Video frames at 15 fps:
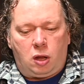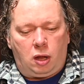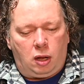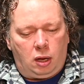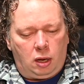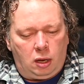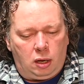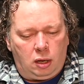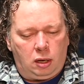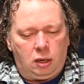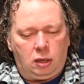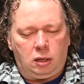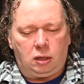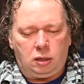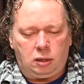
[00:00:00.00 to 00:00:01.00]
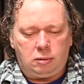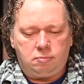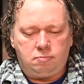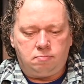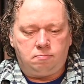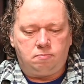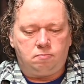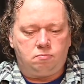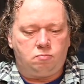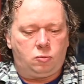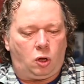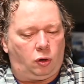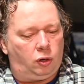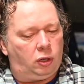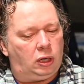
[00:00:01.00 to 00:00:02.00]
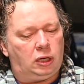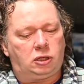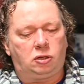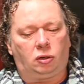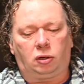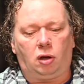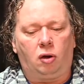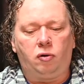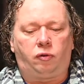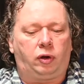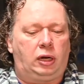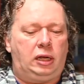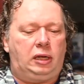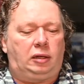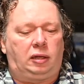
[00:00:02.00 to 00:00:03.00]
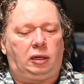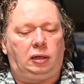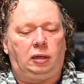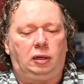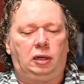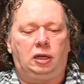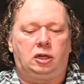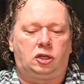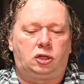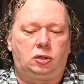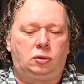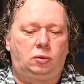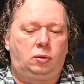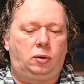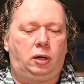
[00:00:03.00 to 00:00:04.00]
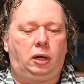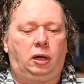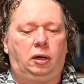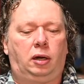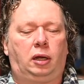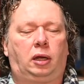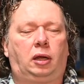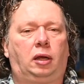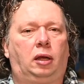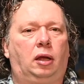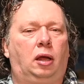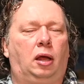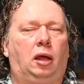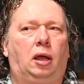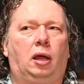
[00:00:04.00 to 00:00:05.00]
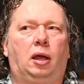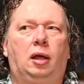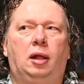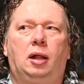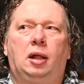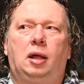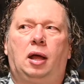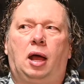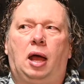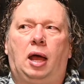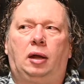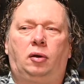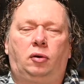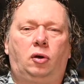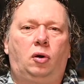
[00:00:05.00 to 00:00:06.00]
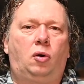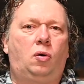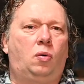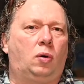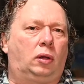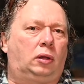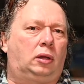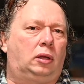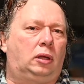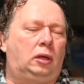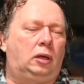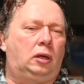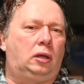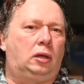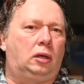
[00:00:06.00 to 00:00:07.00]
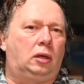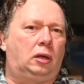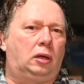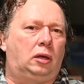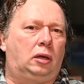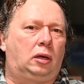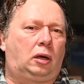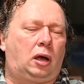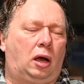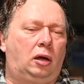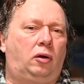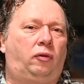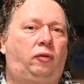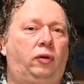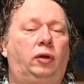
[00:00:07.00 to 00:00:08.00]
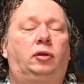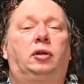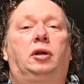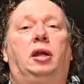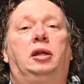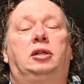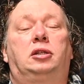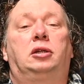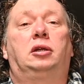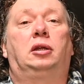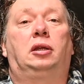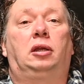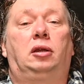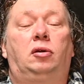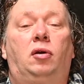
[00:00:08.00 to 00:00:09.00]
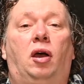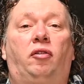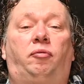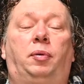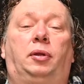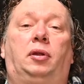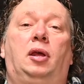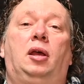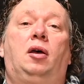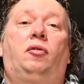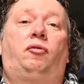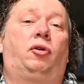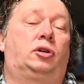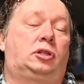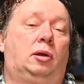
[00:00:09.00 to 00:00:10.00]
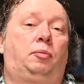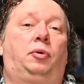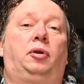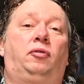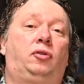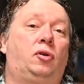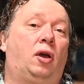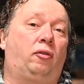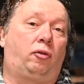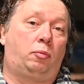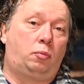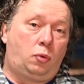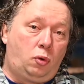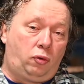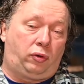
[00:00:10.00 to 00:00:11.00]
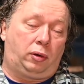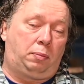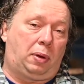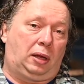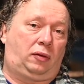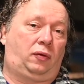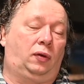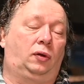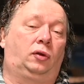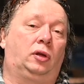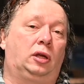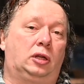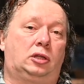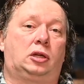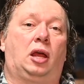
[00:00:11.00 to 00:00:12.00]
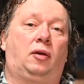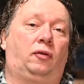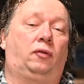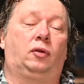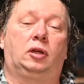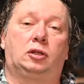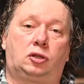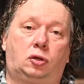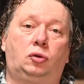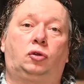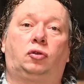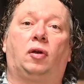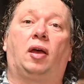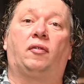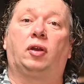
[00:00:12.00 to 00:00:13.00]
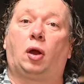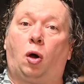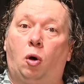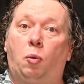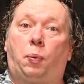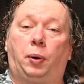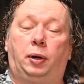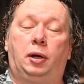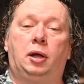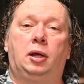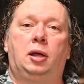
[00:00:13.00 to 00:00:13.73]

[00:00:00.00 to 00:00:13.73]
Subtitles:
no? It's not an overheating issue, Erik. I don't know what the kind of filtration that you have, but for example, if you have a moving bed filter, it's good to have it open.